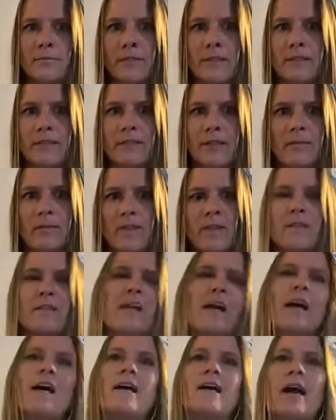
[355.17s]
is something
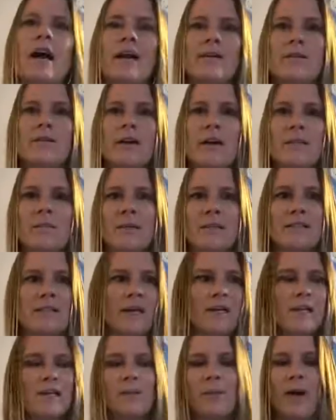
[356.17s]
that I'm
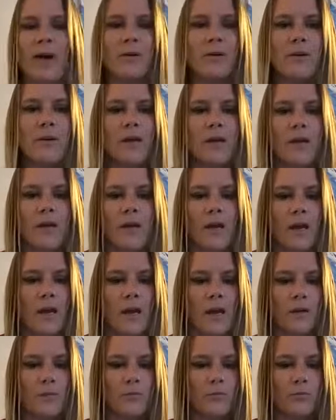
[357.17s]
excited about.
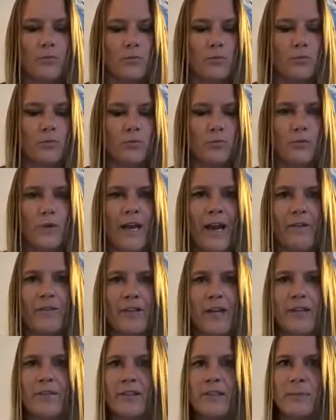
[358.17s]
We have a
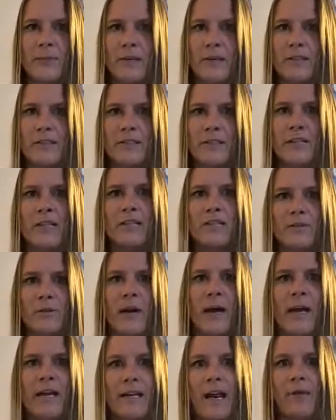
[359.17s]
lot of experience in it, so
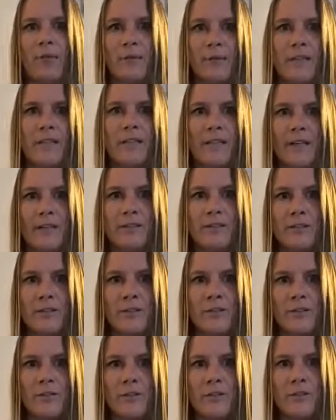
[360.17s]
I really like
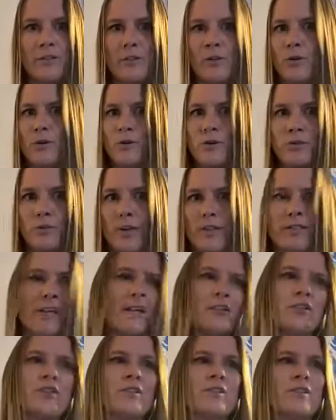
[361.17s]
to do those
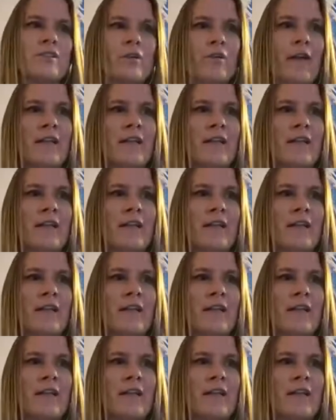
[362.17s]
transactions. So